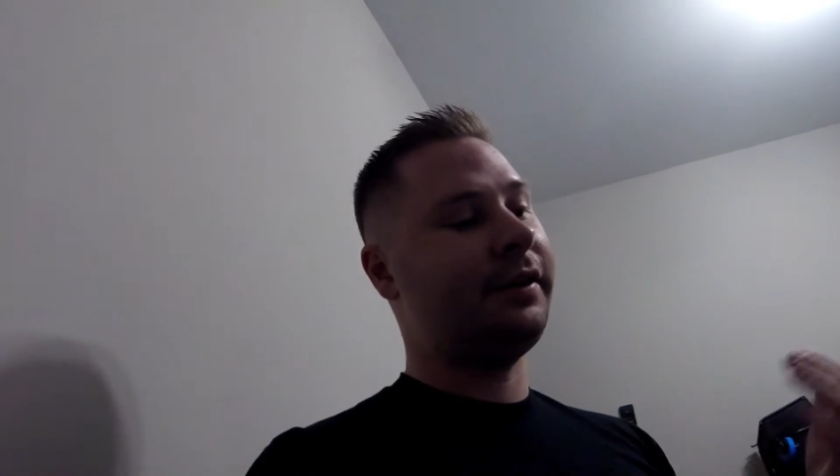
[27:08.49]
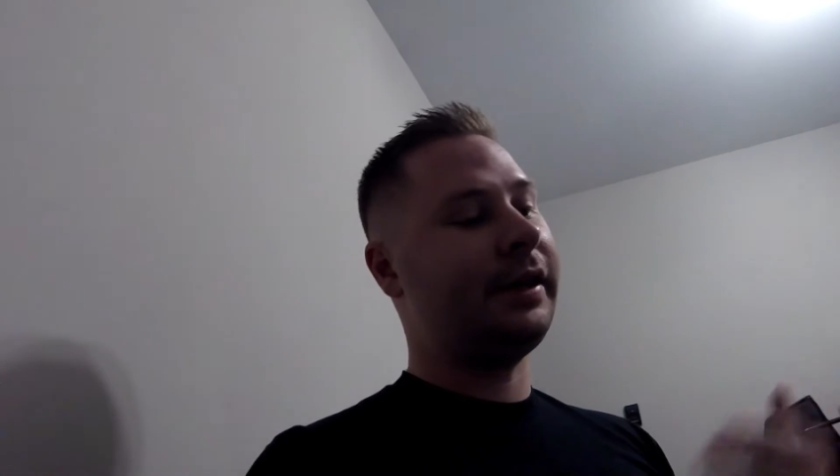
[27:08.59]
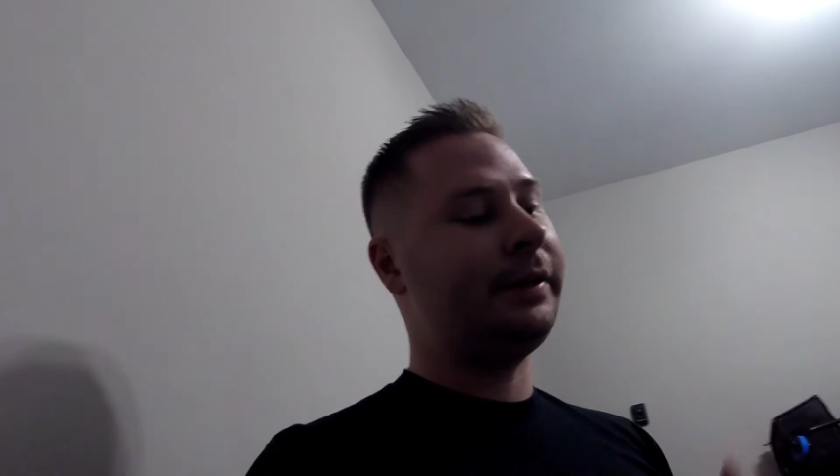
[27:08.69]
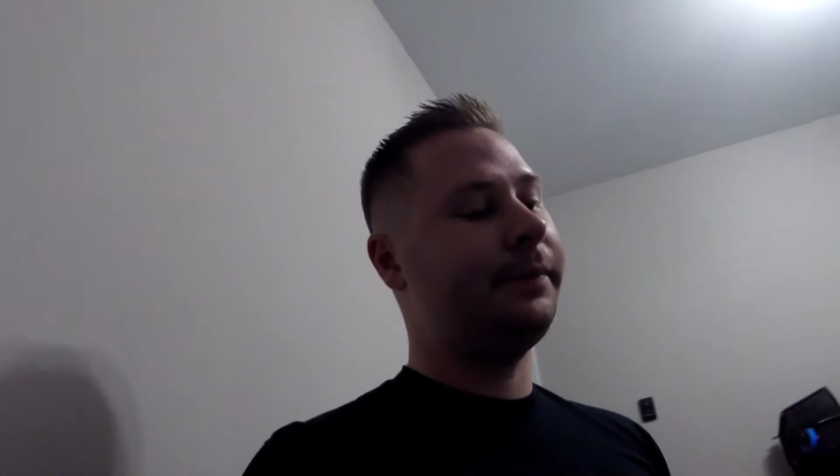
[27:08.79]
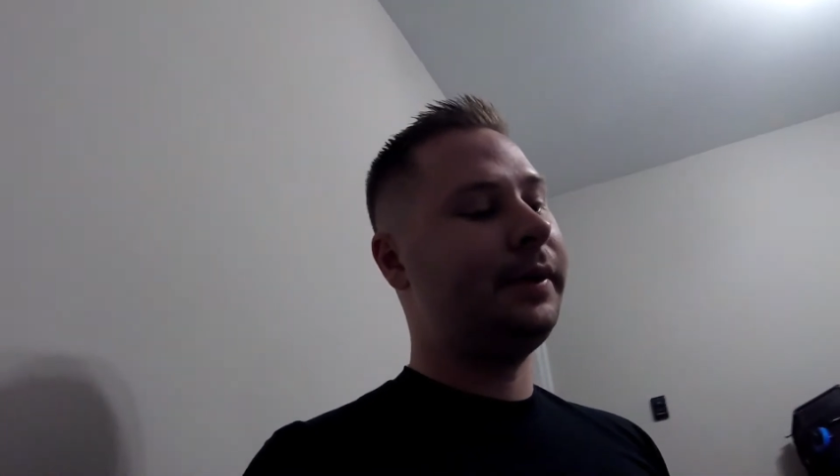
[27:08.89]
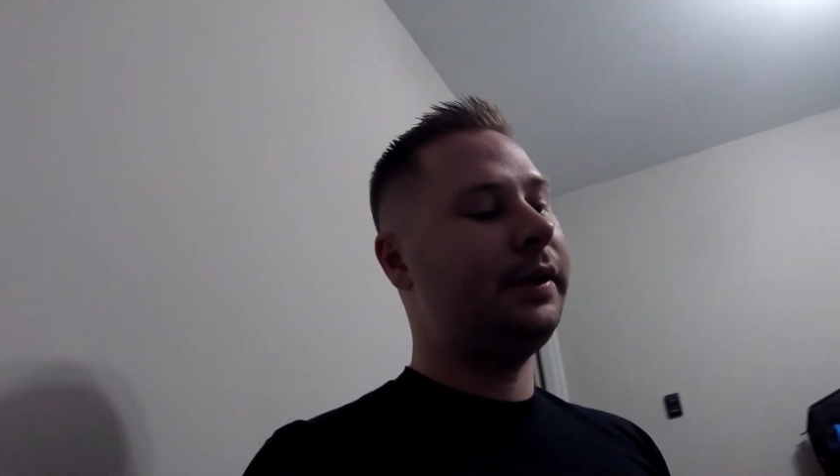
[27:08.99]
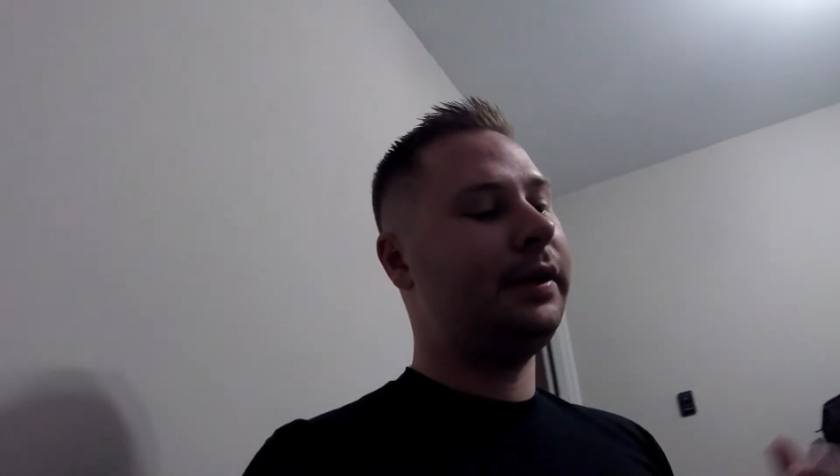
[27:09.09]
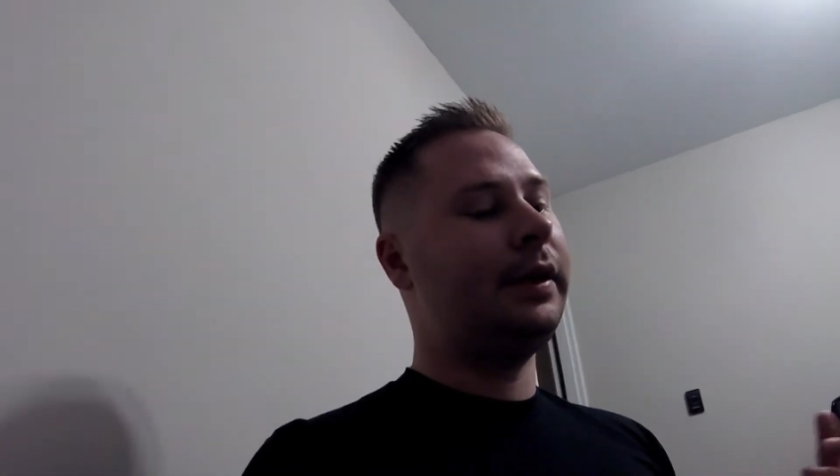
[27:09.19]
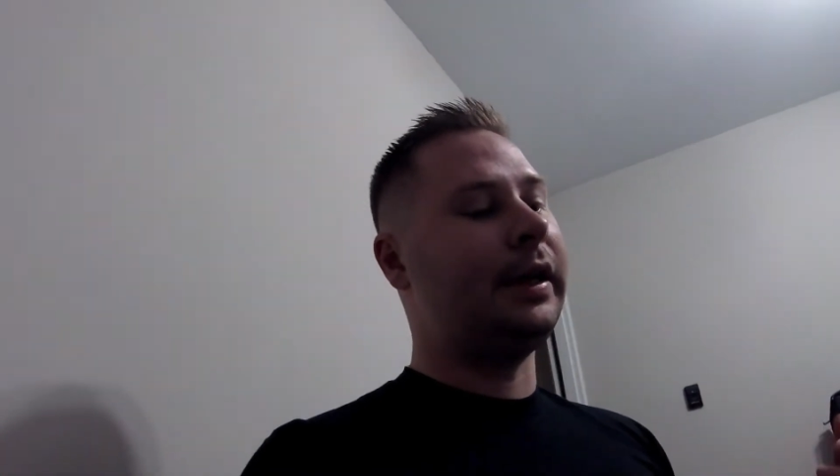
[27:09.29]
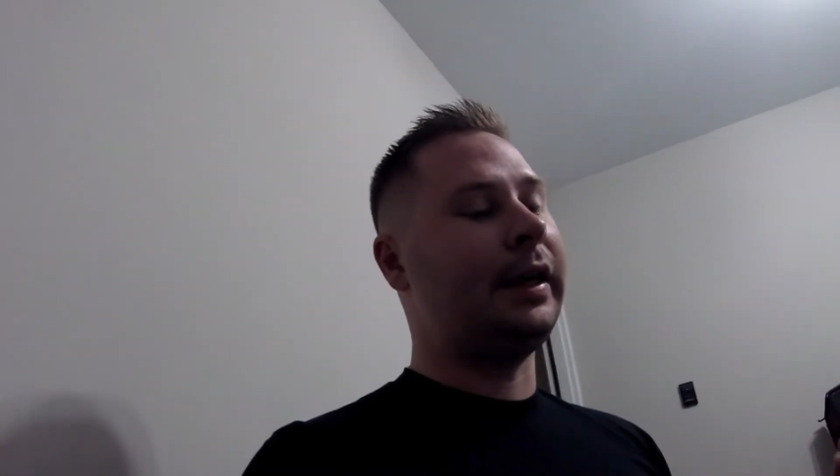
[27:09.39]
time.
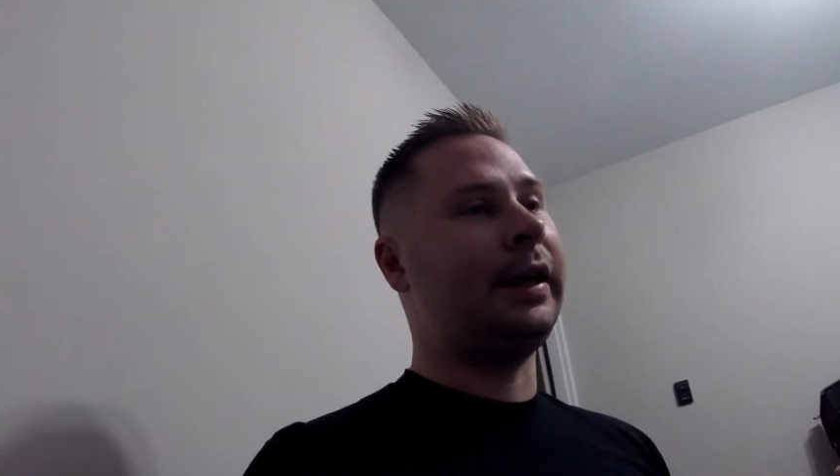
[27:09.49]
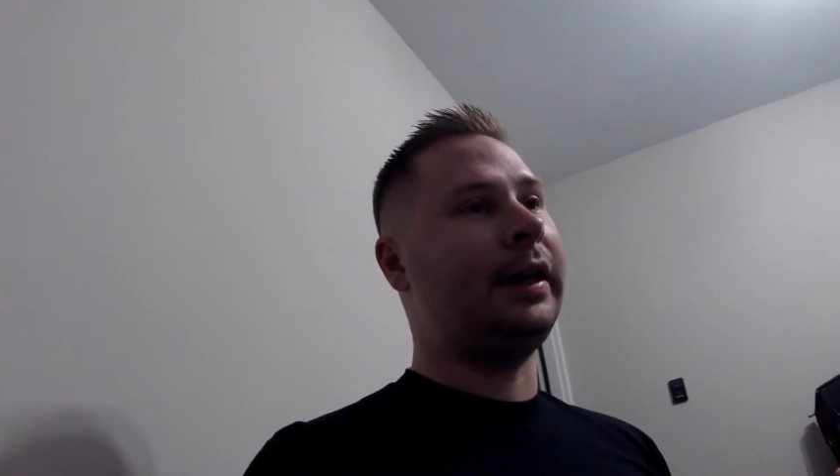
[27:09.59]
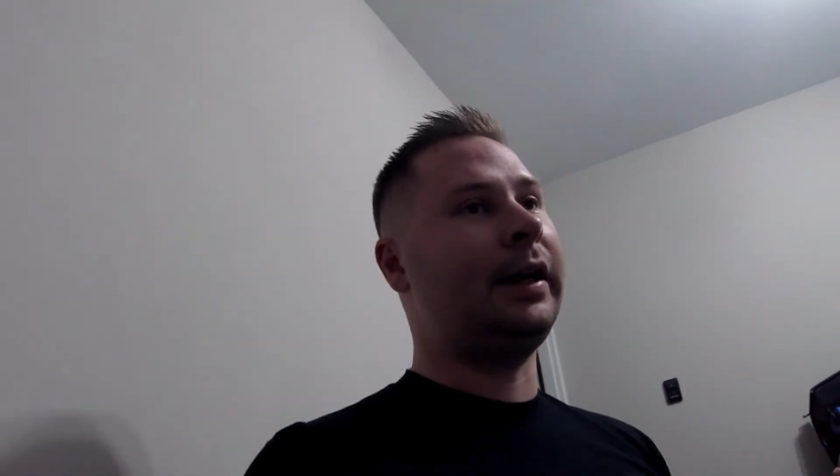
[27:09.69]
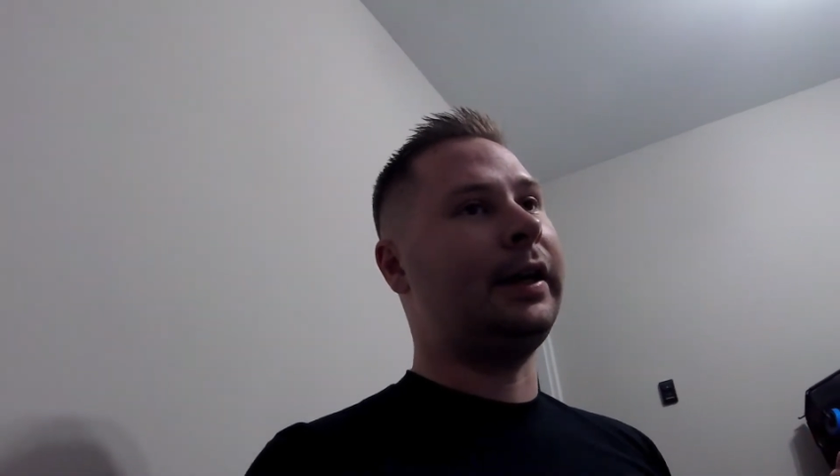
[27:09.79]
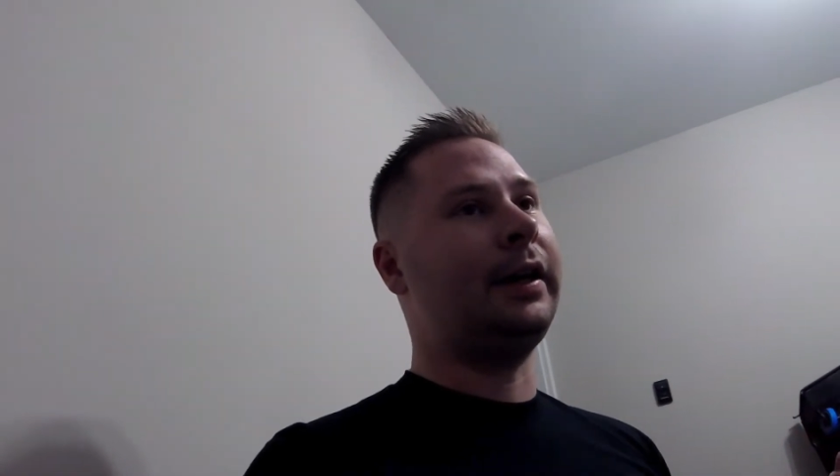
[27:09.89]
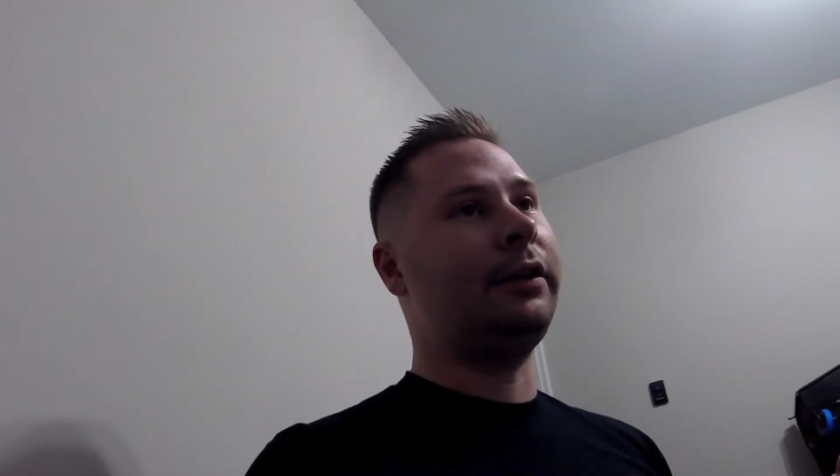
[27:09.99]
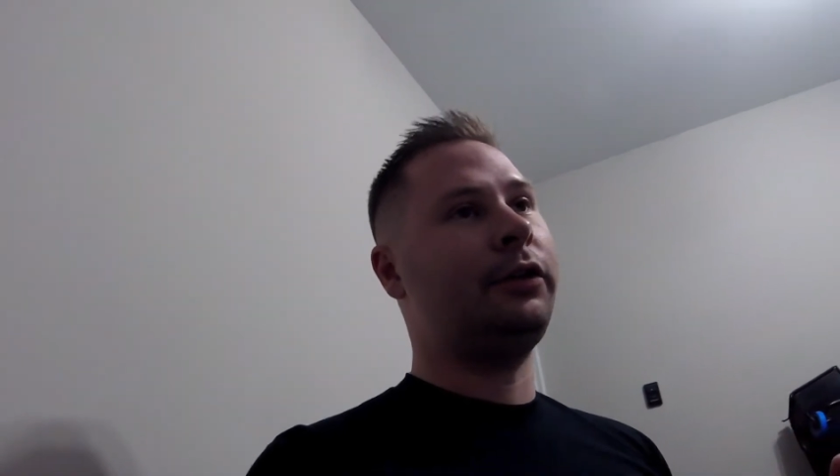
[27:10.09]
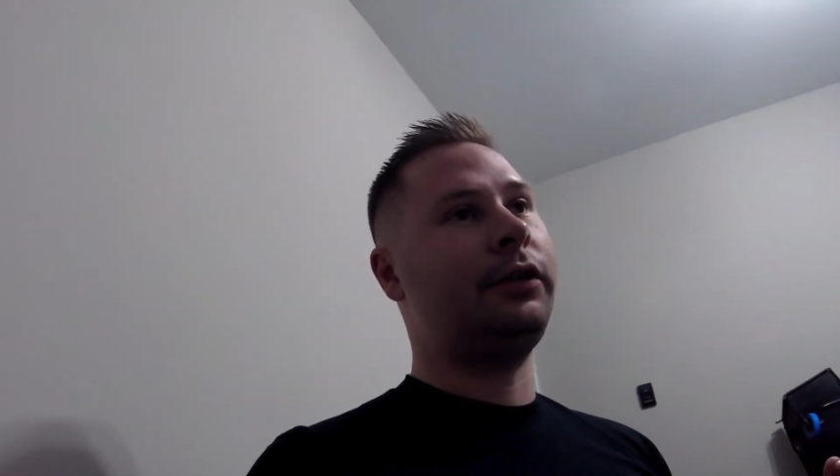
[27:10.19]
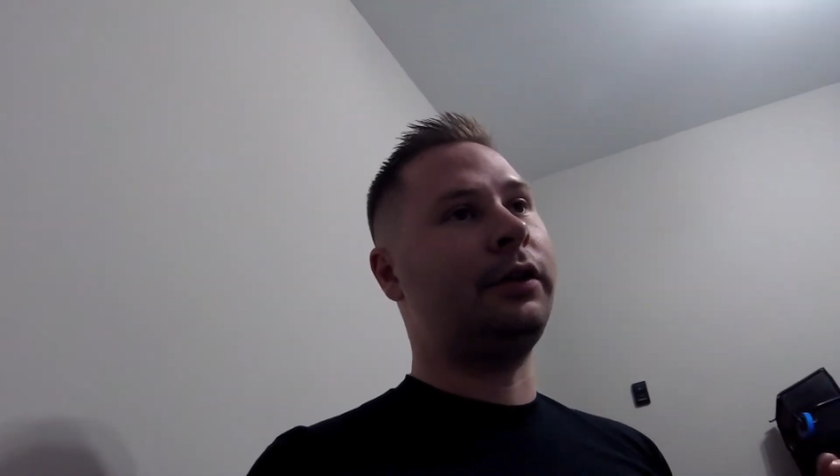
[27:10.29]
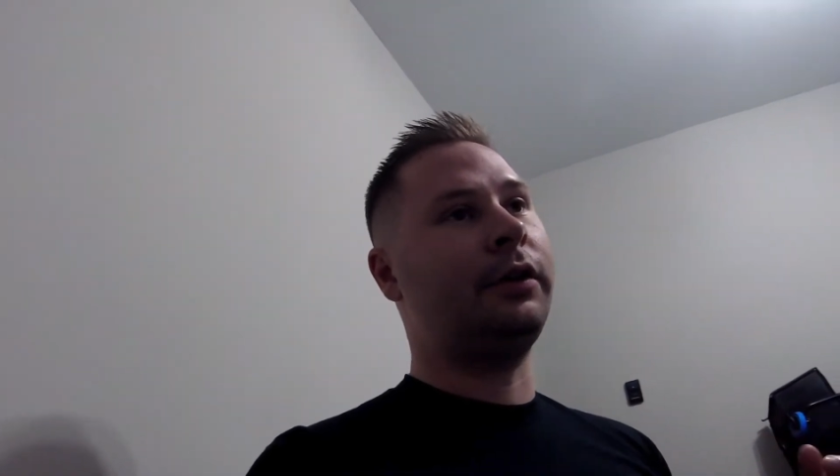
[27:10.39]
And
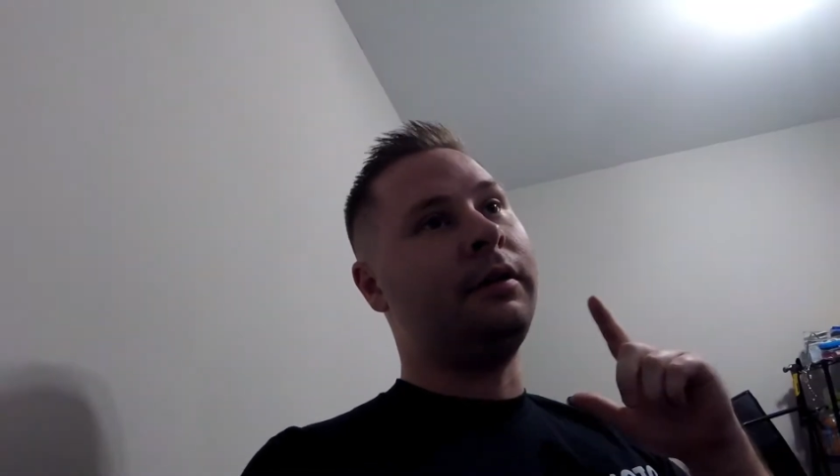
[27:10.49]
so,